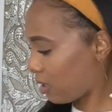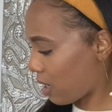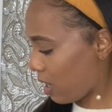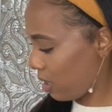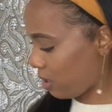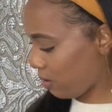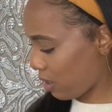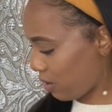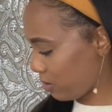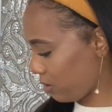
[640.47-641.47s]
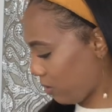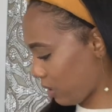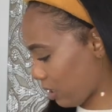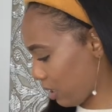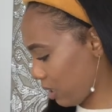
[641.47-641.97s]
I didn't know y'all was doing it
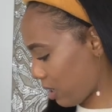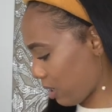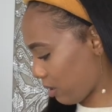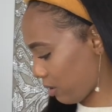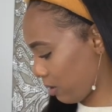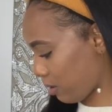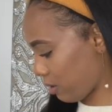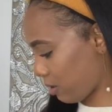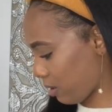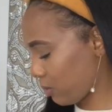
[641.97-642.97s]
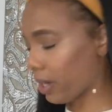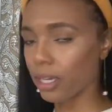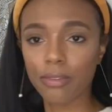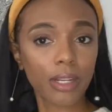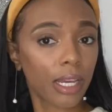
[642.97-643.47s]
like that. So I get
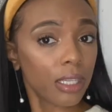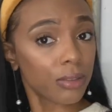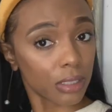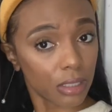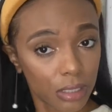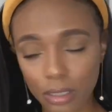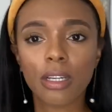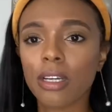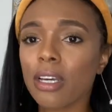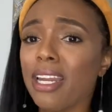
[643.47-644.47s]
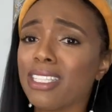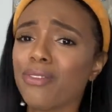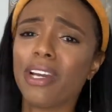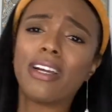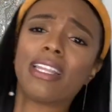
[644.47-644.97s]
for not using it. It's
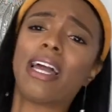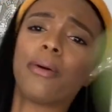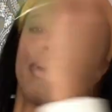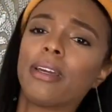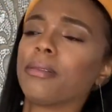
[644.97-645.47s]
very lightweight.